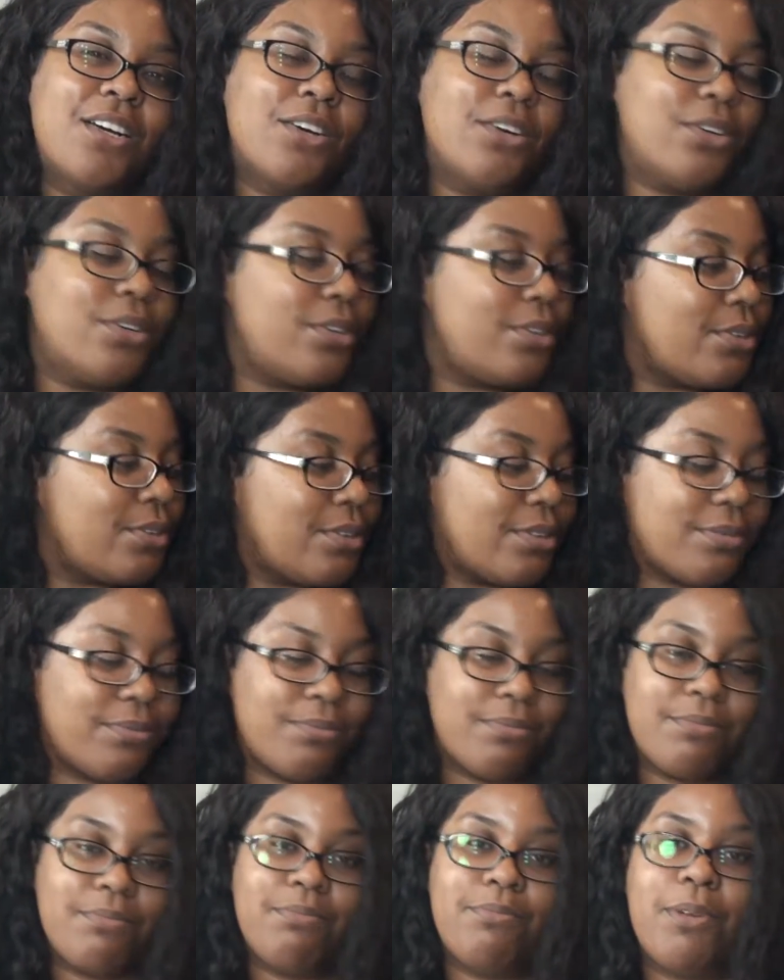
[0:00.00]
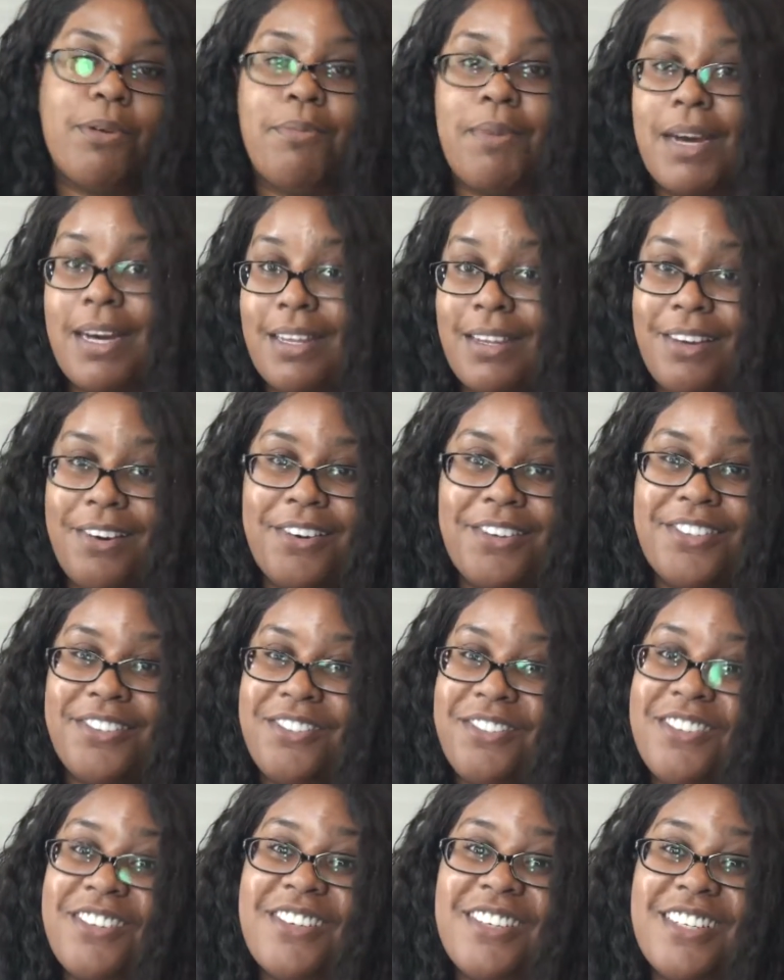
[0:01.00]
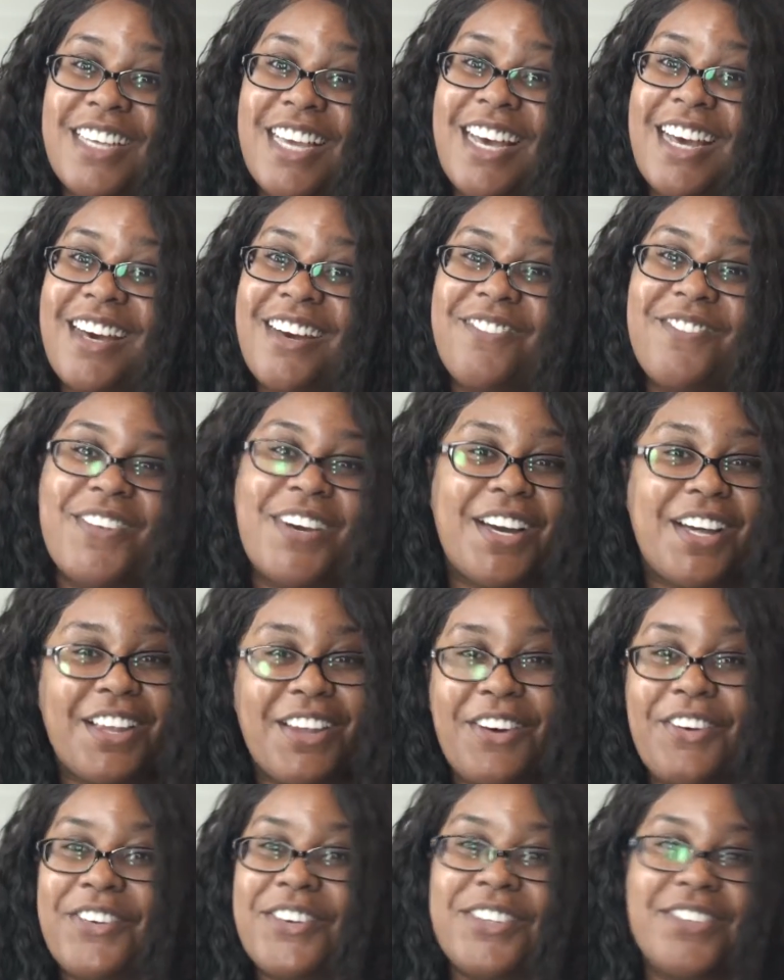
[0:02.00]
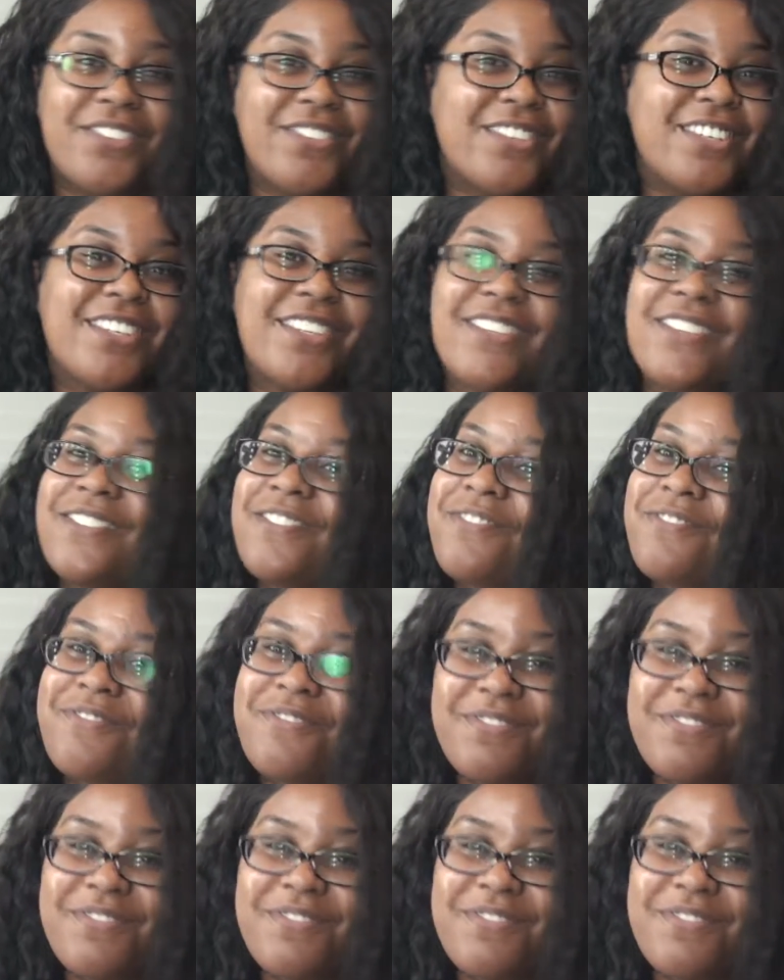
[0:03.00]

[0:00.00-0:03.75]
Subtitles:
Whew. But my glow is real, y'all. My glow is real.